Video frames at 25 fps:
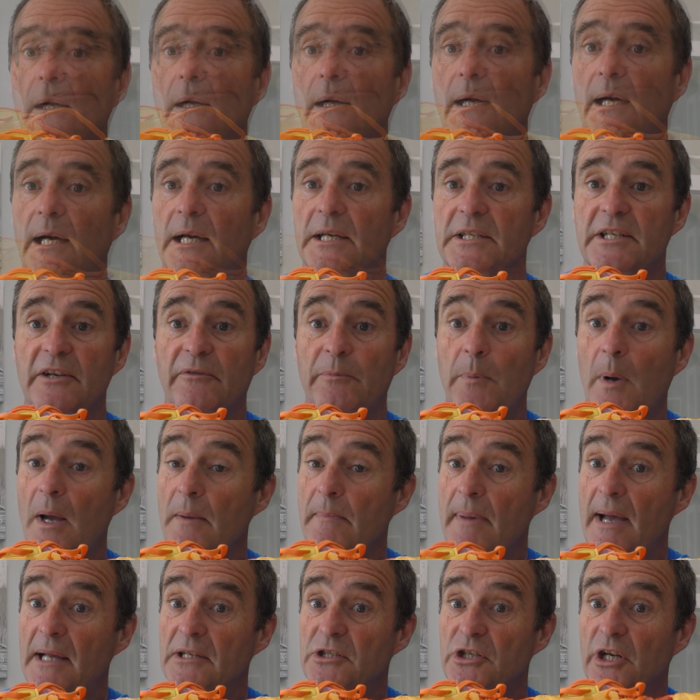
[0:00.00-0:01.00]
As if by
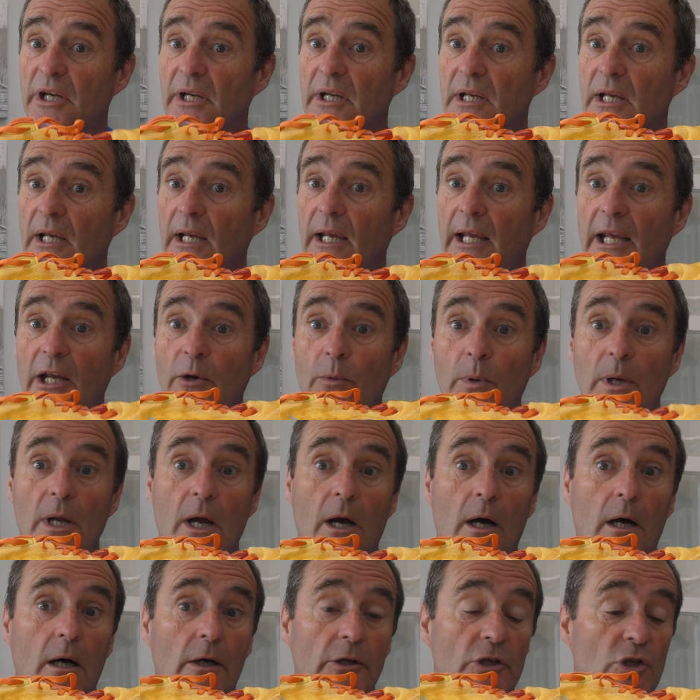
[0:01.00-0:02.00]
magic, here we
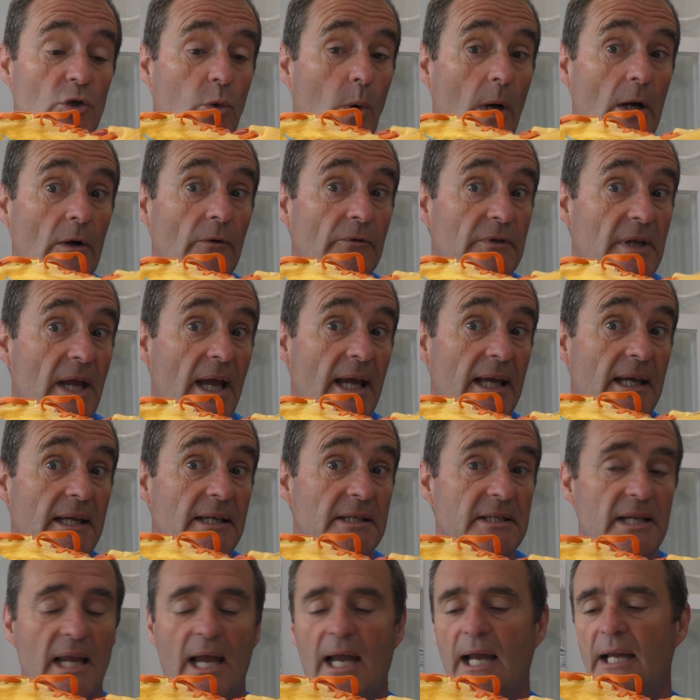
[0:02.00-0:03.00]
are 12
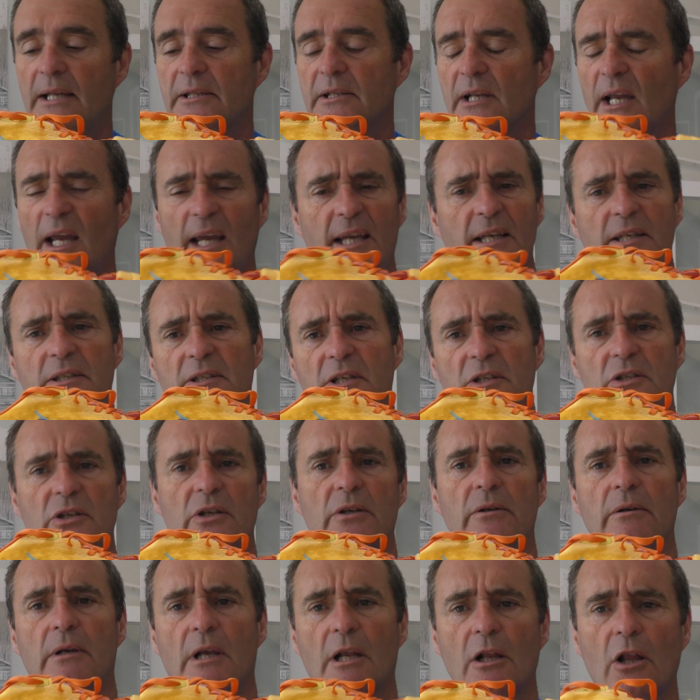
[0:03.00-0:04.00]
days and
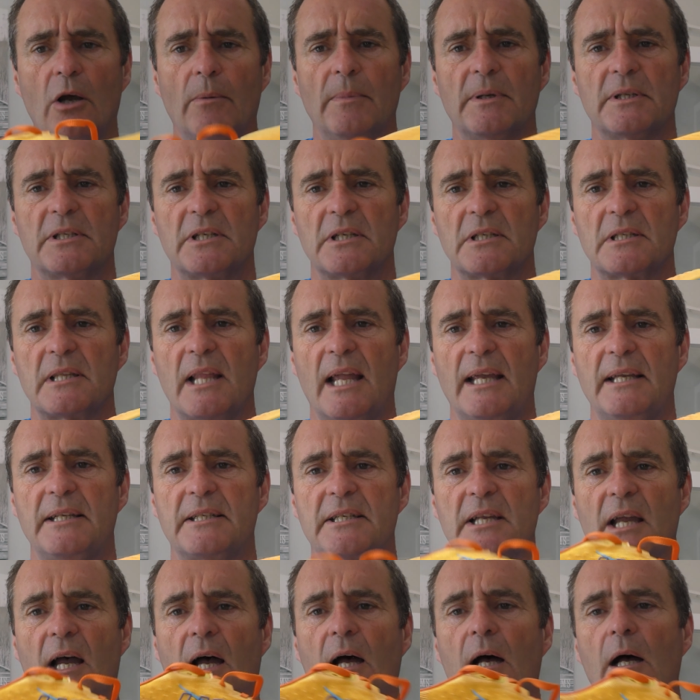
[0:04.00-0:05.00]
82 kilometers
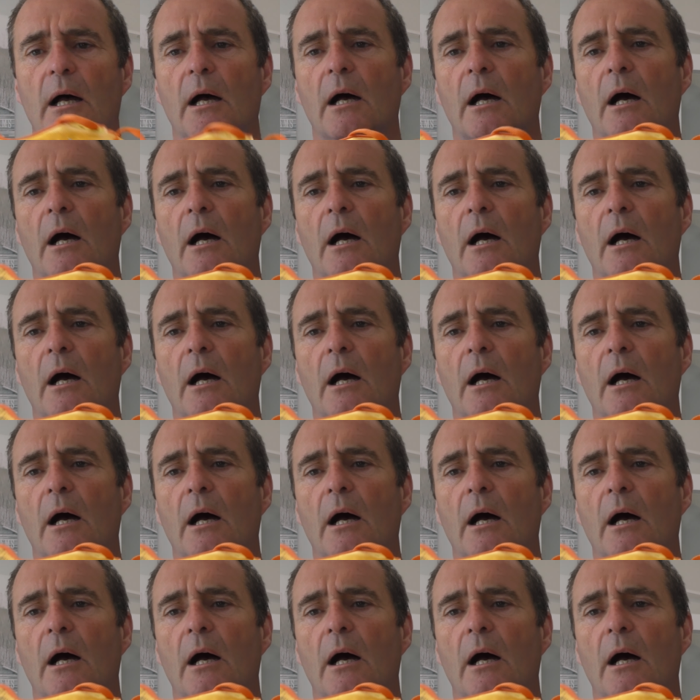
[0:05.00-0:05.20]
later